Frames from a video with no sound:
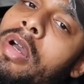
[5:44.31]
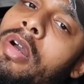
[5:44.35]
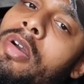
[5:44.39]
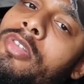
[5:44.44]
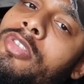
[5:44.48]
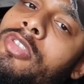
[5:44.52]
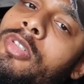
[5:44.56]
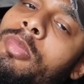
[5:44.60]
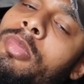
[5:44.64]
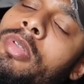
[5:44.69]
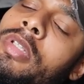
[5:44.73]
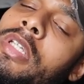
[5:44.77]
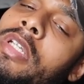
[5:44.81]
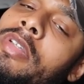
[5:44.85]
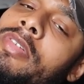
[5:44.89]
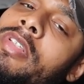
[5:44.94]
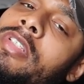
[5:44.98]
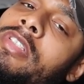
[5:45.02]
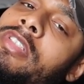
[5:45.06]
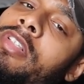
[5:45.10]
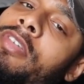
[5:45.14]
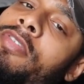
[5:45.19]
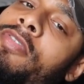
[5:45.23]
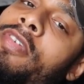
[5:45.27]
I also believe
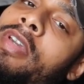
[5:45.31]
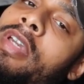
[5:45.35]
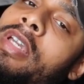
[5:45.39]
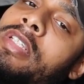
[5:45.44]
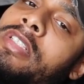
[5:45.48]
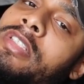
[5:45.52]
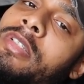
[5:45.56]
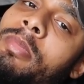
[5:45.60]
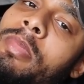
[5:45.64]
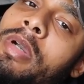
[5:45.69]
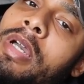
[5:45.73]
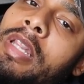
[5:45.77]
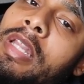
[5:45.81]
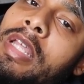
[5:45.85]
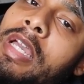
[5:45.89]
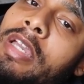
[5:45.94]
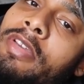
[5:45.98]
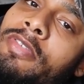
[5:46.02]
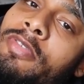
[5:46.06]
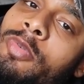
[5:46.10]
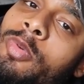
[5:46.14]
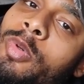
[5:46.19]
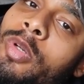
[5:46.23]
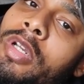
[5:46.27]
this is a phase in my
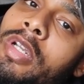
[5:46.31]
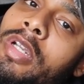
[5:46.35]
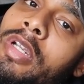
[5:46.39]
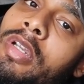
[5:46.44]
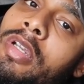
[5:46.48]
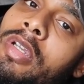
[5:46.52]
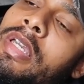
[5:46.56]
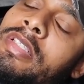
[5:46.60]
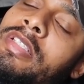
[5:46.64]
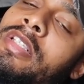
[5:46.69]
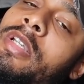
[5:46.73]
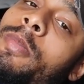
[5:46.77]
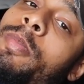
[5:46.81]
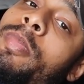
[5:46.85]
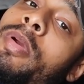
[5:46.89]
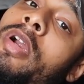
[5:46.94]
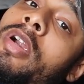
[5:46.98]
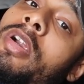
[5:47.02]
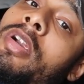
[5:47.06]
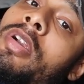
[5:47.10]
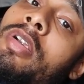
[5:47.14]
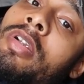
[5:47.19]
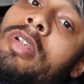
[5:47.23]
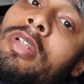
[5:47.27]
life where it's a
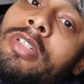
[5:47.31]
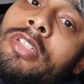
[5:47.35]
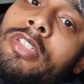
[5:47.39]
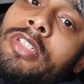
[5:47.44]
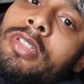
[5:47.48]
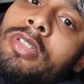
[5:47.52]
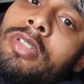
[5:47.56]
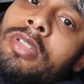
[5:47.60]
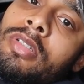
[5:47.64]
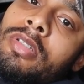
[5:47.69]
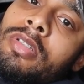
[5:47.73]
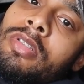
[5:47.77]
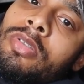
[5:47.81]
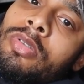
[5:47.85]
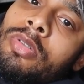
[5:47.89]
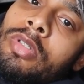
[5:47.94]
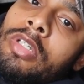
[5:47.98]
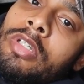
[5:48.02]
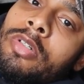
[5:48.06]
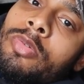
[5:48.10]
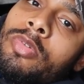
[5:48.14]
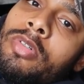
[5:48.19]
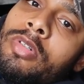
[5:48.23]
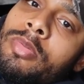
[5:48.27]
purge. You
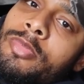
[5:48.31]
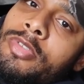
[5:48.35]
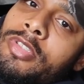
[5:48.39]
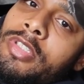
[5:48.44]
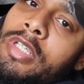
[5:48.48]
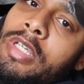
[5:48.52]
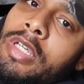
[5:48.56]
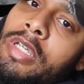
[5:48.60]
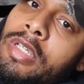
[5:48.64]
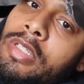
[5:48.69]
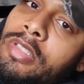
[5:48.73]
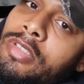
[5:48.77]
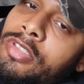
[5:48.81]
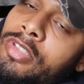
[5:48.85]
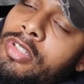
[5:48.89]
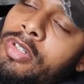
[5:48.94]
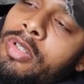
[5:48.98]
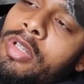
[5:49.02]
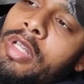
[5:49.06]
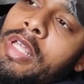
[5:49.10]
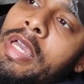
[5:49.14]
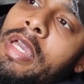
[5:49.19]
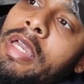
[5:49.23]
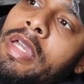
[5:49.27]
get what I'm saying? So
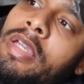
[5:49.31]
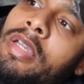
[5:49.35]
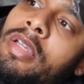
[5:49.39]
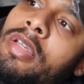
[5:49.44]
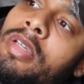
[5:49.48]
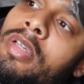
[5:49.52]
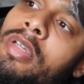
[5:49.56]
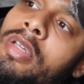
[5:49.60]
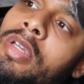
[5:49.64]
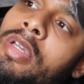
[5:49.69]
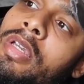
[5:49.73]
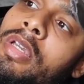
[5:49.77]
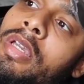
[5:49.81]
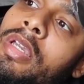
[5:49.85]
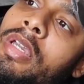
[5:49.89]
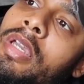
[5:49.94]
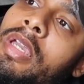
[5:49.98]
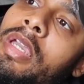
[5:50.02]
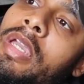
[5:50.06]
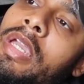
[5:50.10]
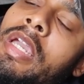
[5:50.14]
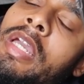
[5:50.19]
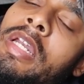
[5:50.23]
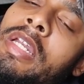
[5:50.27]
like
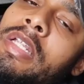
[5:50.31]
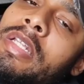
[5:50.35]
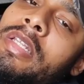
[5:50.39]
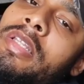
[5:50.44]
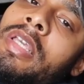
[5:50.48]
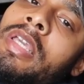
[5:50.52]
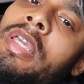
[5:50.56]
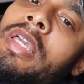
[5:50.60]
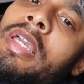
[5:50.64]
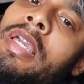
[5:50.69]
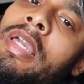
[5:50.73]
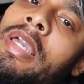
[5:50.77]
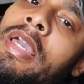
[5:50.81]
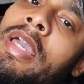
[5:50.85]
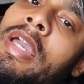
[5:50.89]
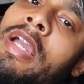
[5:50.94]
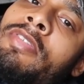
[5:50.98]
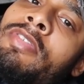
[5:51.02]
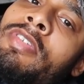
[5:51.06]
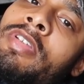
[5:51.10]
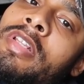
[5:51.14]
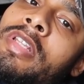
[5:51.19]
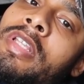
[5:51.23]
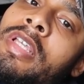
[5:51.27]
anything and
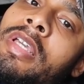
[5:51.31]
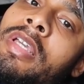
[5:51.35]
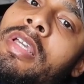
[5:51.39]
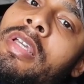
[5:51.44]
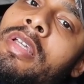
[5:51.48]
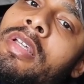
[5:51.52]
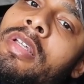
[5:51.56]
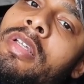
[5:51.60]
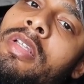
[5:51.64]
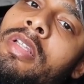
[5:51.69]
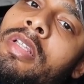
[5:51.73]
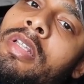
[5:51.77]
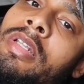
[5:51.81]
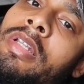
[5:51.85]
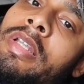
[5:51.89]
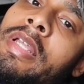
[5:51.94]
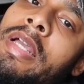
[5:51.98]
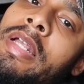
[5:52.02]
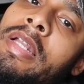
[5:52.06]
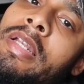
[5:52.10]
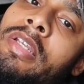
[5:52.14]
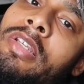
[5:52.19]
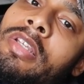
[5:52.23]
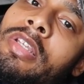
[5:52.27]
everything
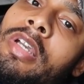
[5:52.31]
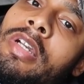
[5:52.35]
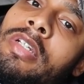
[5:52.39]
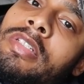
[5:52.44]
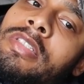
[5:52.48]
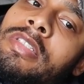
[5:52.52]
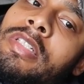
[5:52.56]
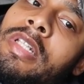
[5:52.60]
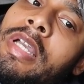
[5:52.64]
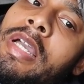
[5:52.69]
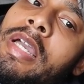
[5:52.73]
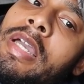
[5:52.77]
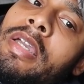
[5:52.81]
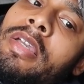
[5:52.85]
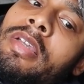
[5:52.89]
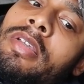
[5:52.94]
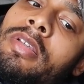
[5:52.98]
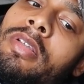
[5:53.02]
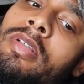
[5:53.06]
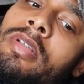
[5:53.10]
that does not